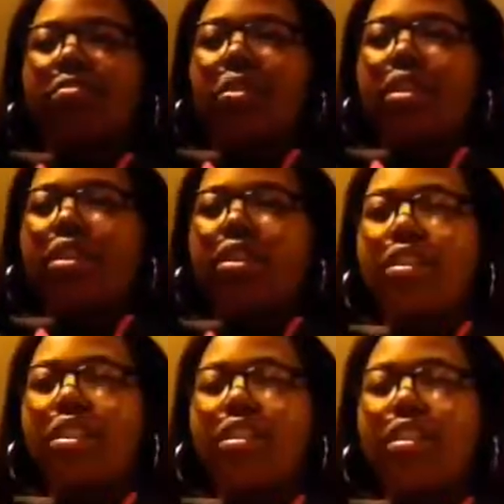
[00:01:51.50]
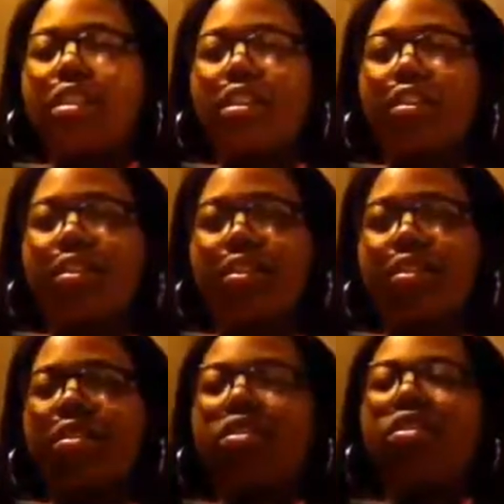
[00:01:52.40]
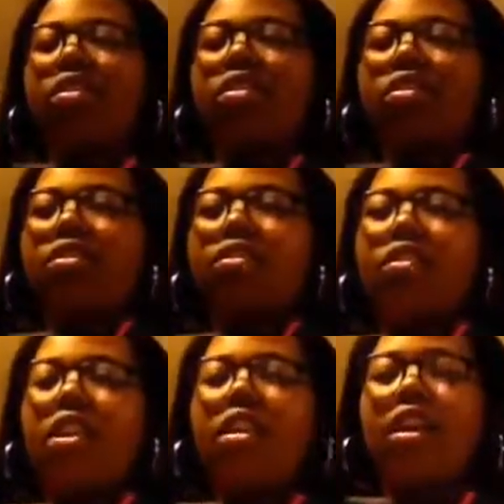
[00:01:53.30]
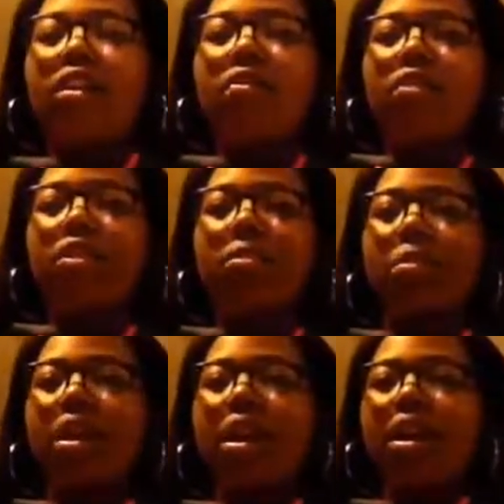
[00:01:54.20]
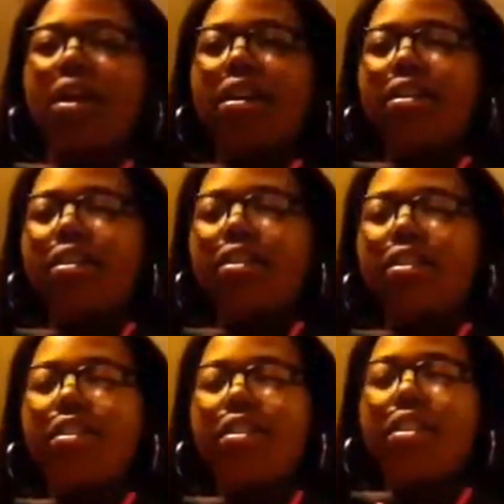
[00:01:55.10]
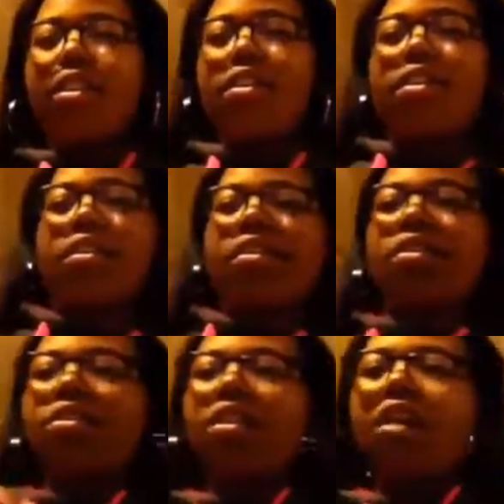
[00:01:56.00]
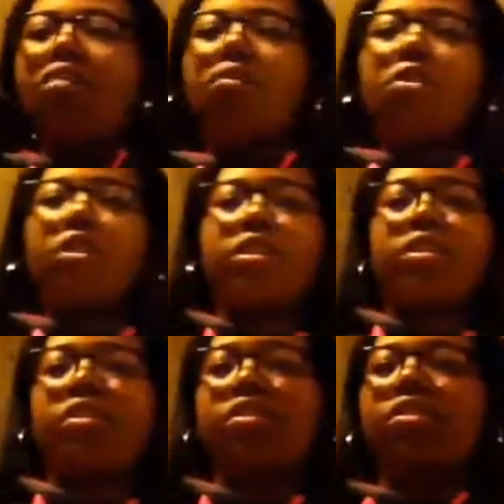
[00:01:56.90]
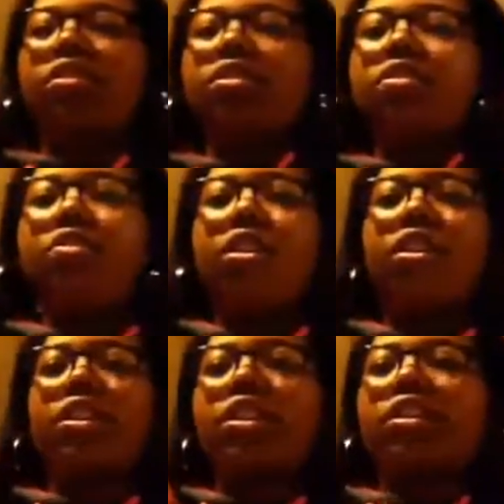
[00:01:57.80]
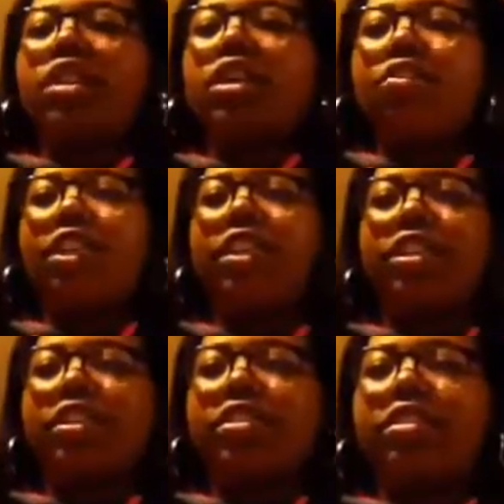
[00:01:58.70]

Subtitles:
Barely touching it. It's not a lot of force applied. A lot of force. Greater the acceleration.